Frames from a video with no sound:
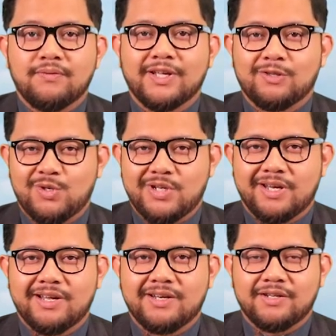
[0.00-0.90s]
Don't forget to
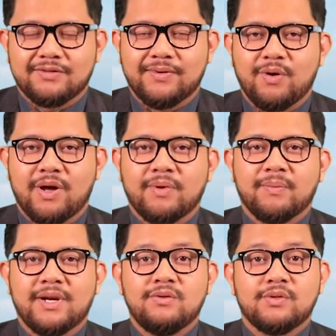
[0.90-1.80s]
share this video. I'm
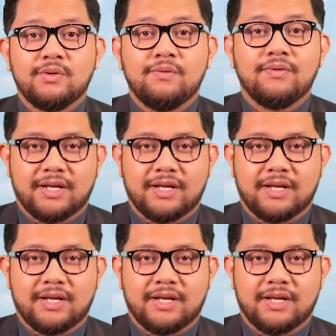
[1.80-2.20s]
Iqbal Yusof.